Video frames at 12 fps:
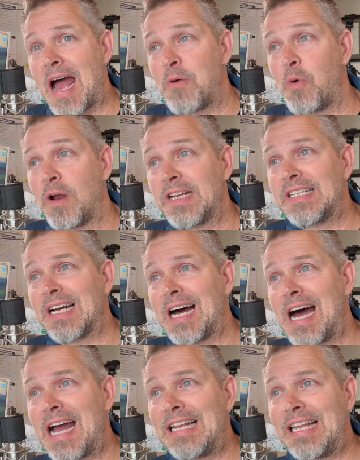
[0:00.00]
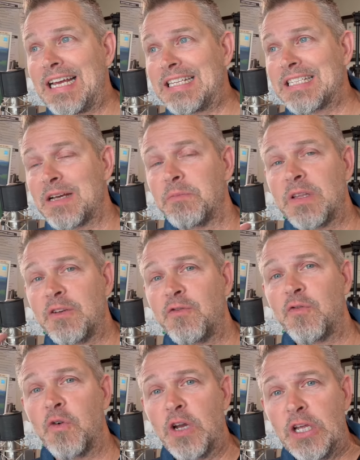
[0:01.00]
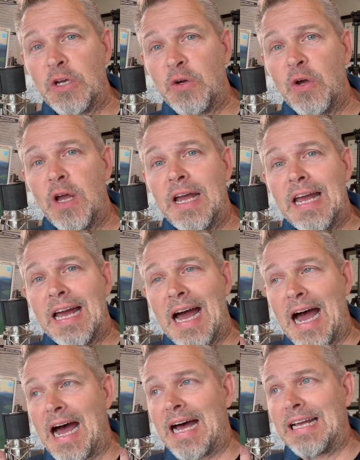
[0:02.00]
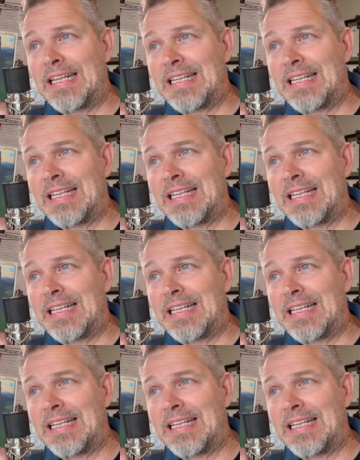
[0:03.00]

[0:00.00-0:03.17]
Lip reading: wanted to highlight something for you. A